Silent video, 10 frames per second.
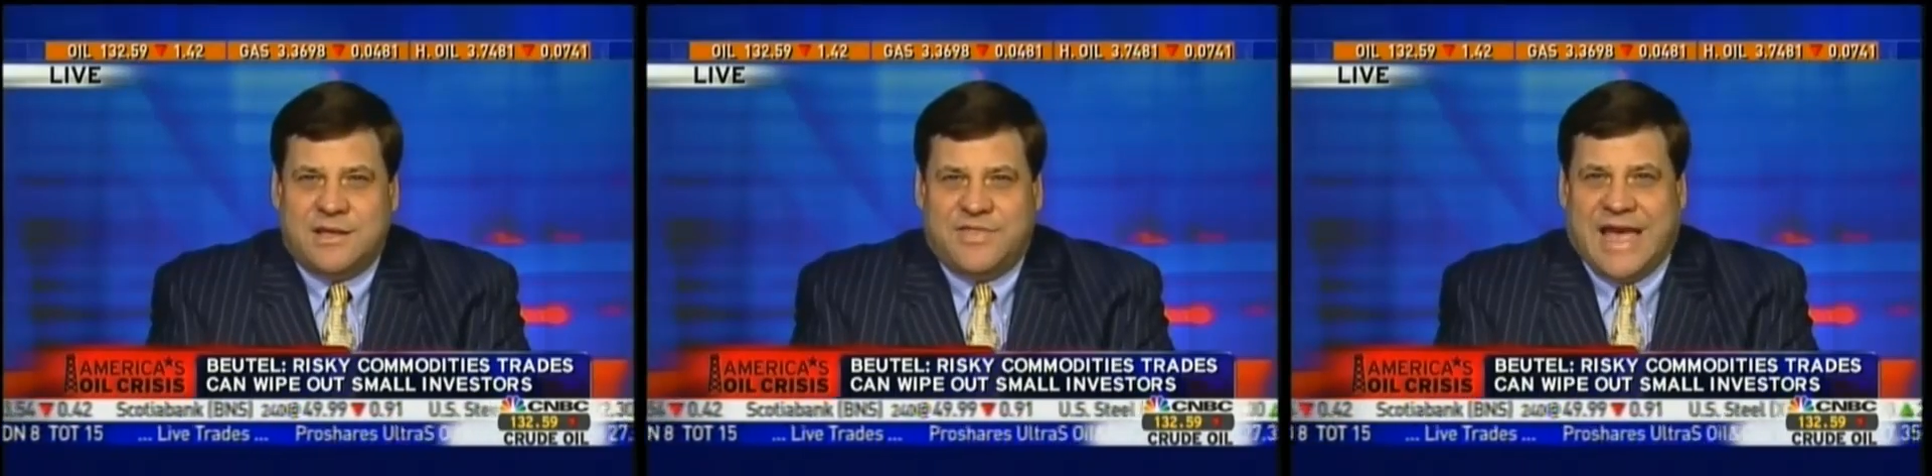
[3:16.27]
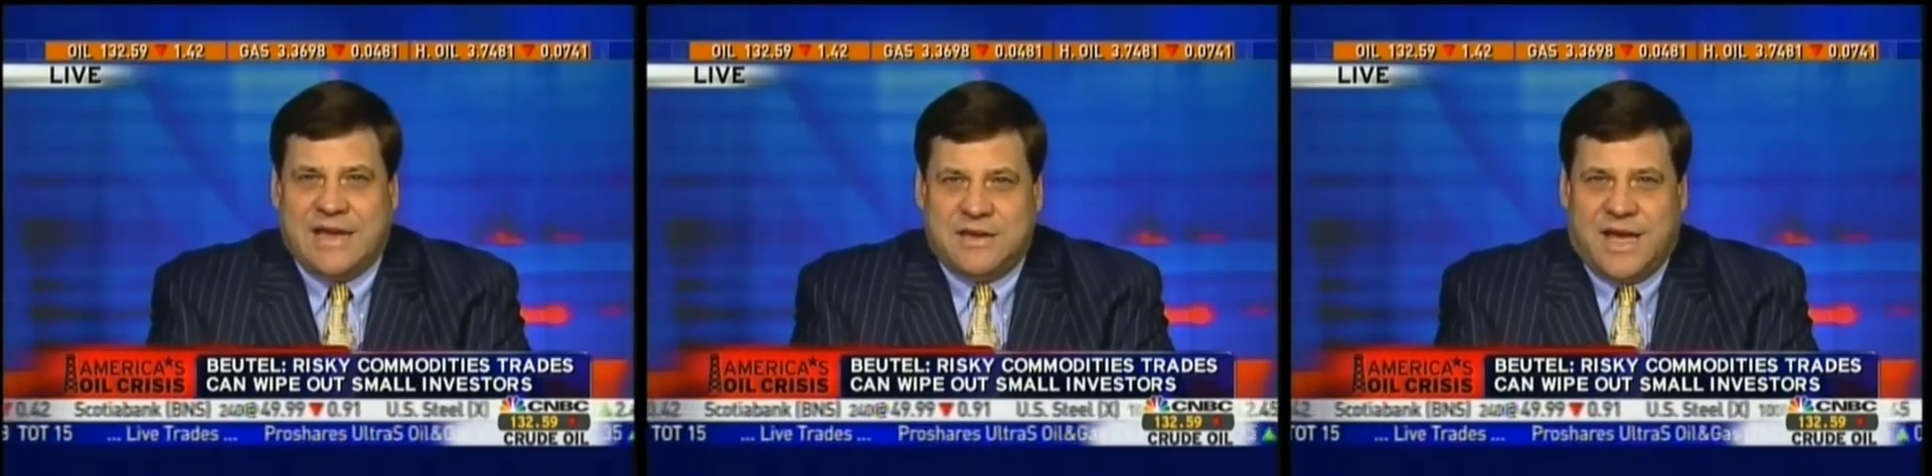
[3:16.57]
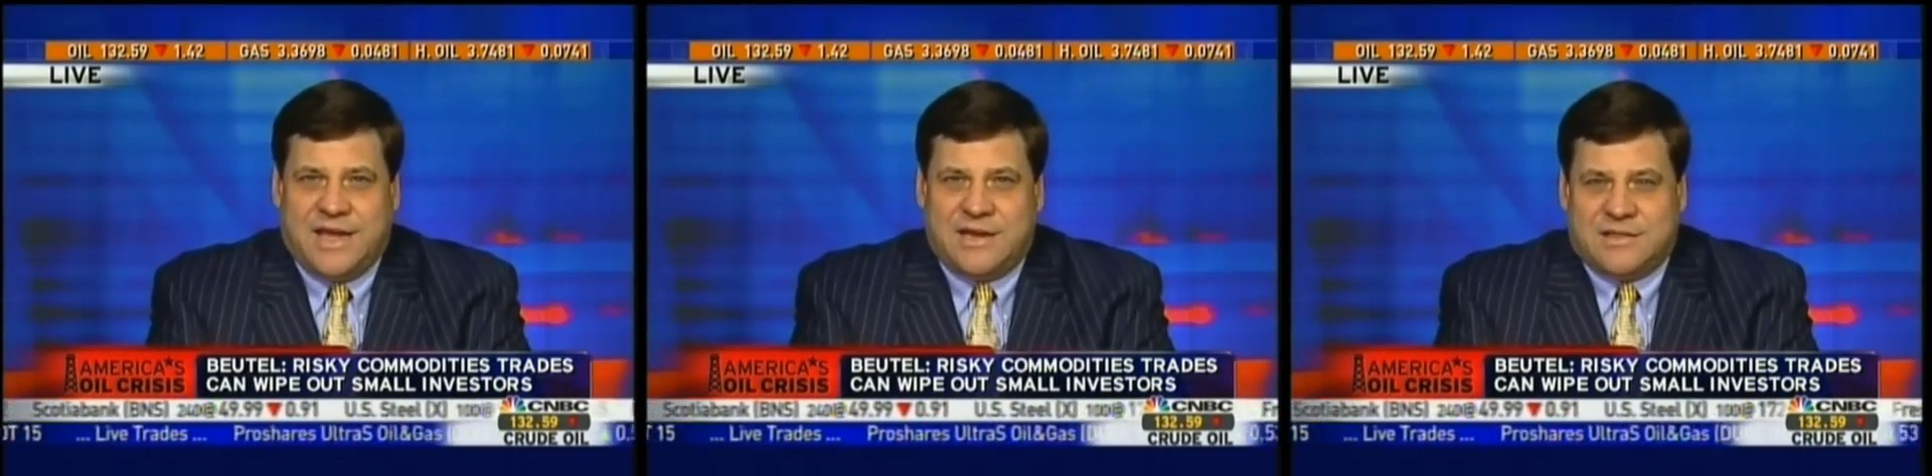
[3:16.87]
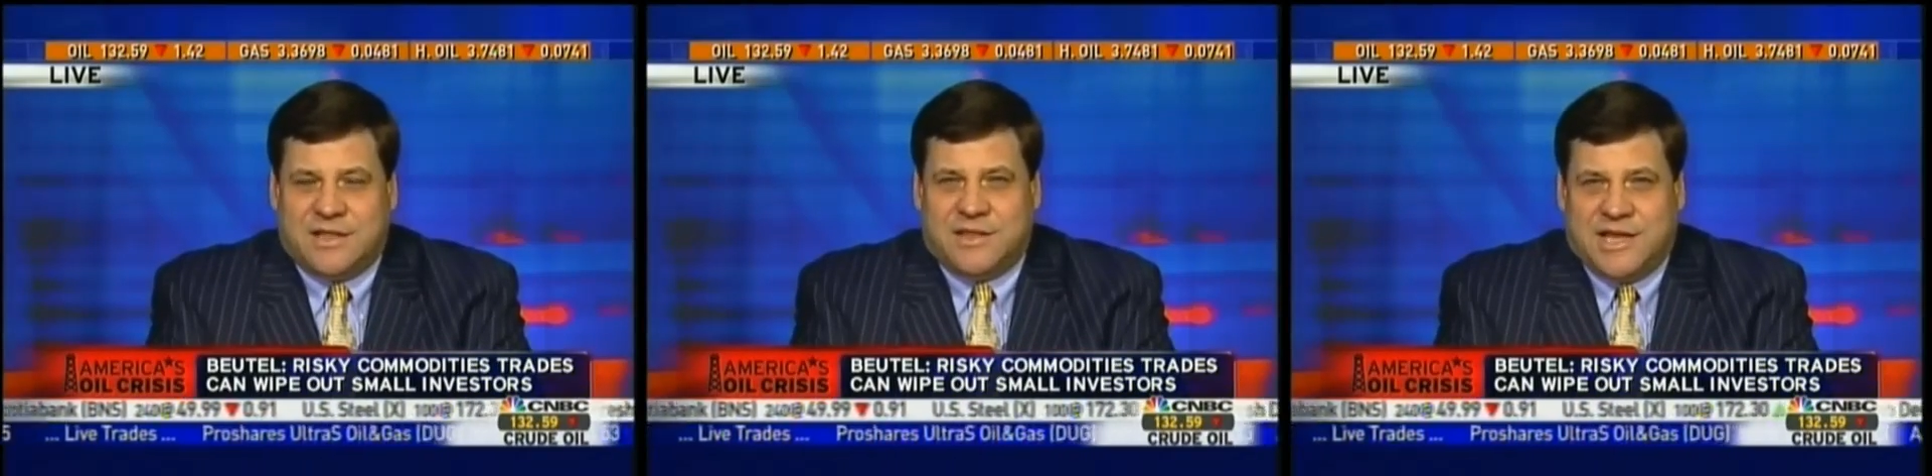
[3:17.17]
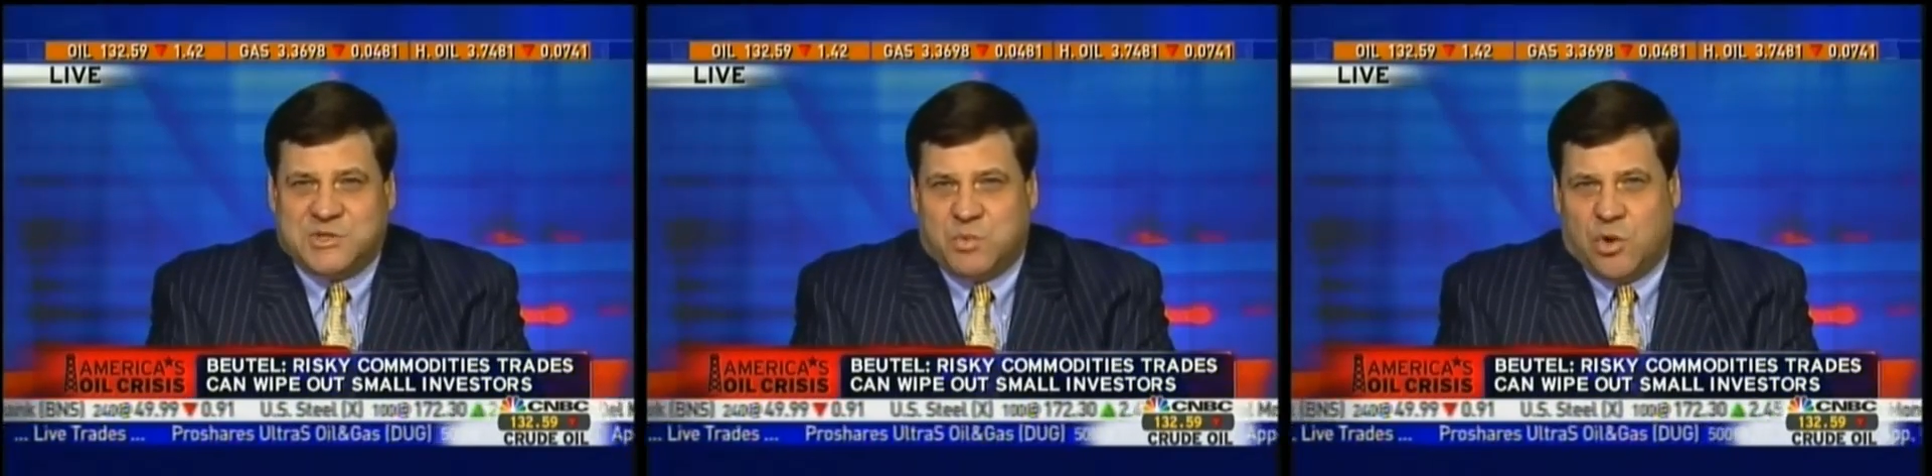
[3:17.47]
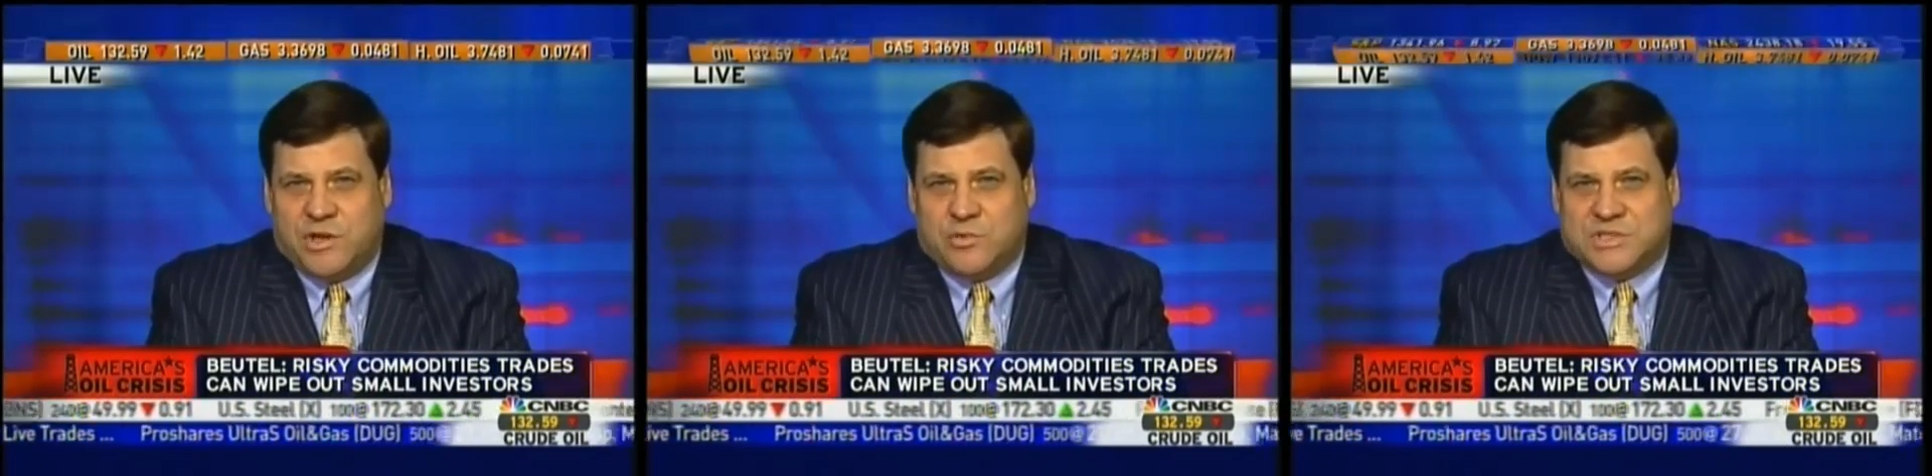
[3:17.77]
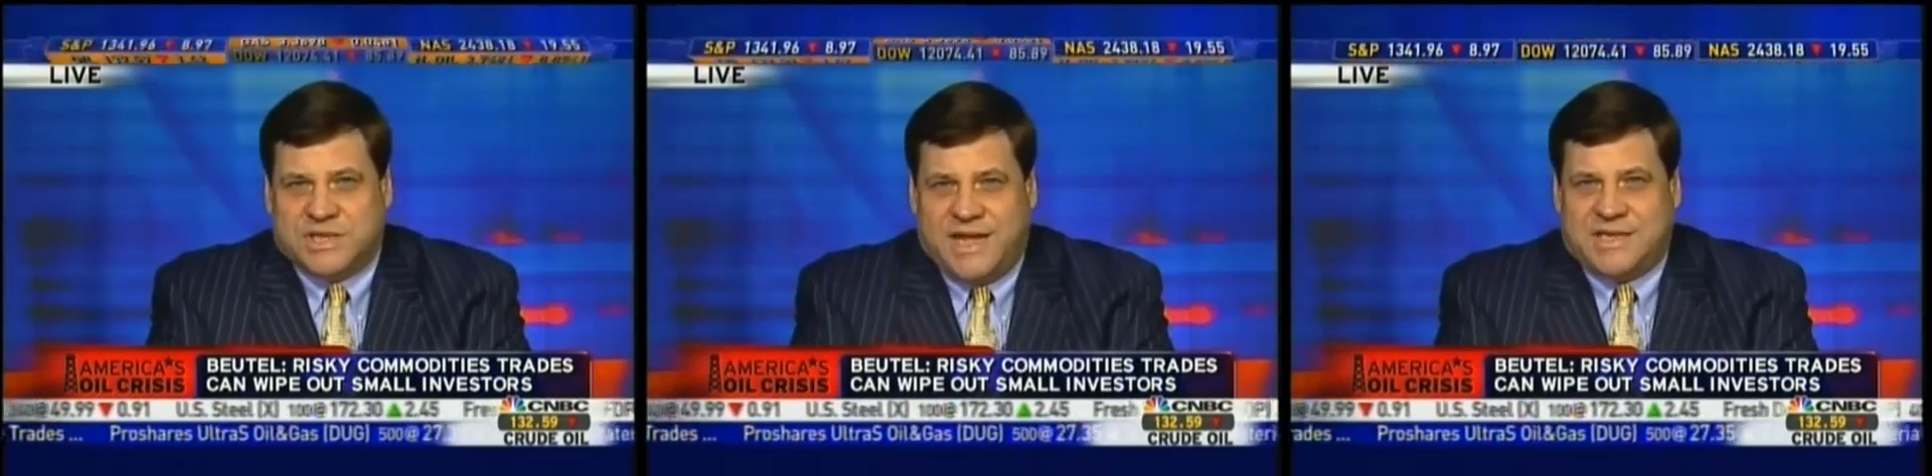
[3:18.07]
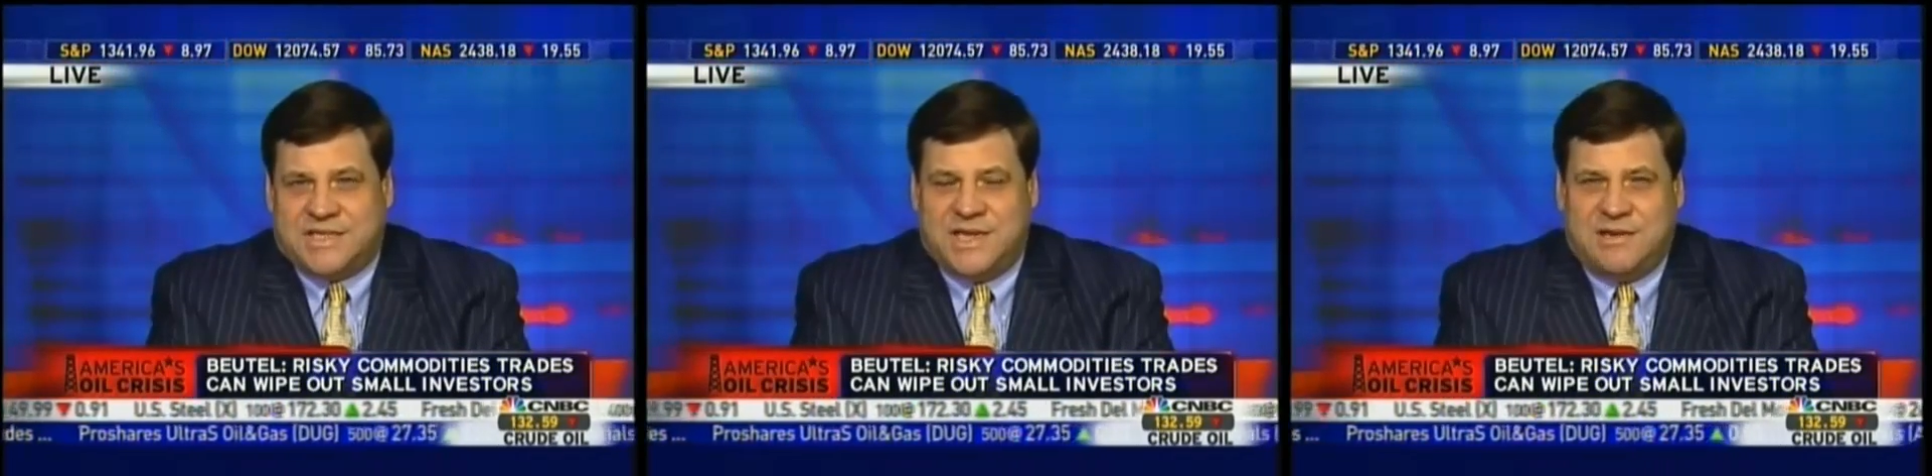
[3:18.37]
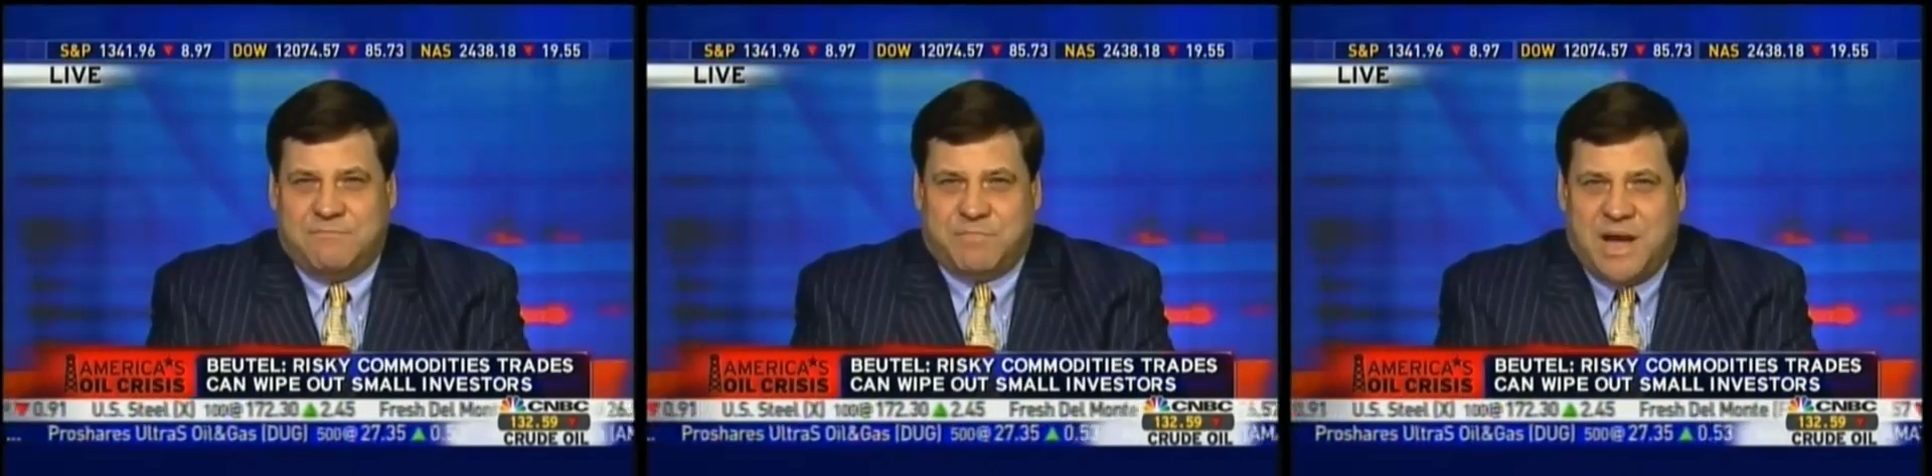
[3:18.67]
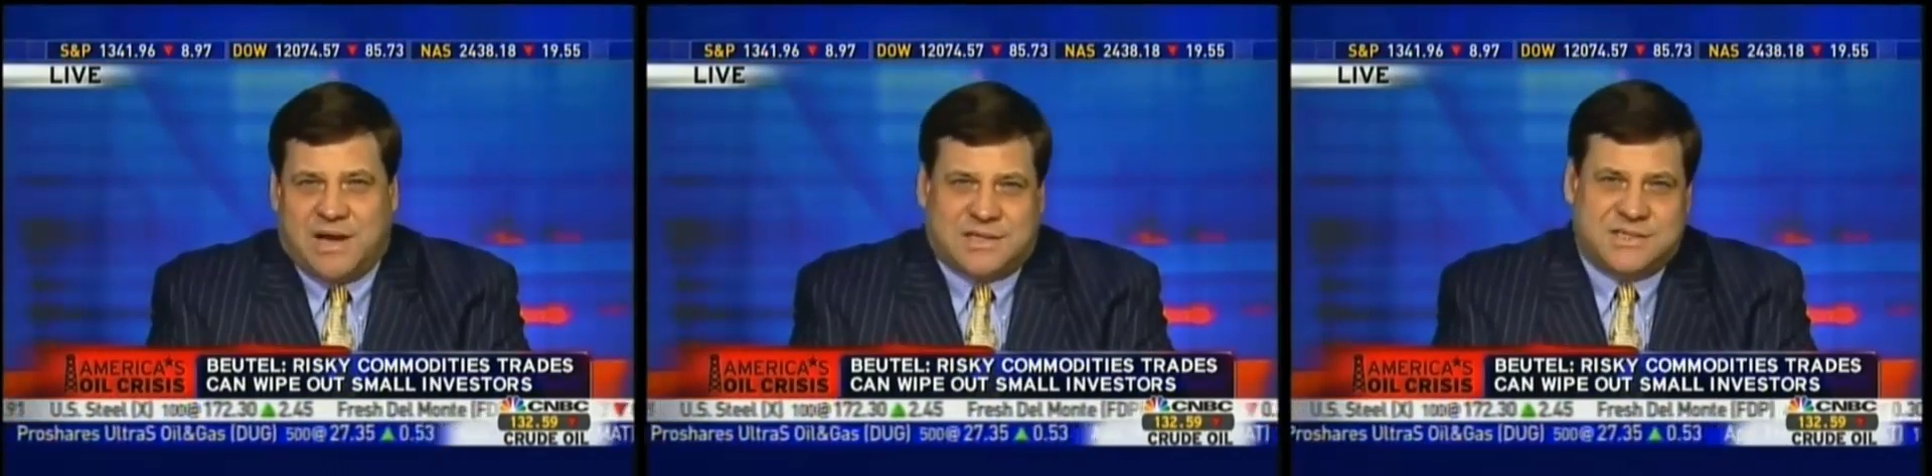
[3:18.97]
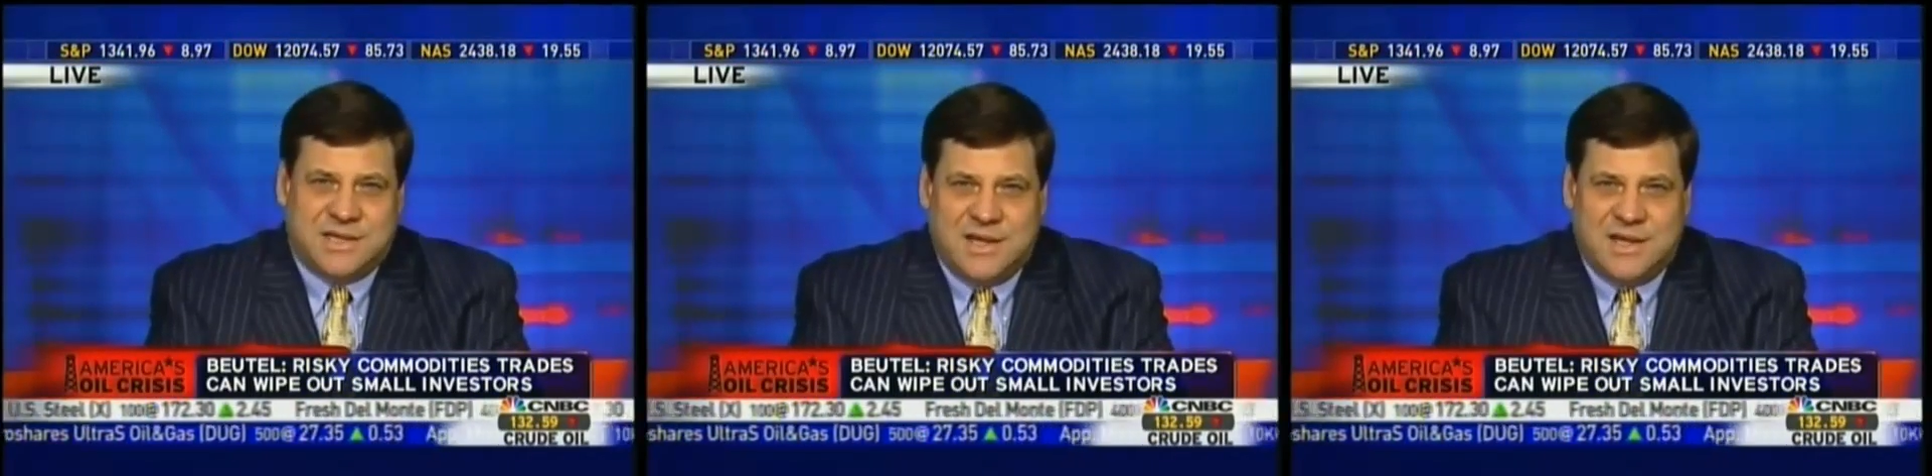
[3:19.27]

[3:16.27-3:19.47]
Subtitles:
that night, and then the next morning was at 18 bucks.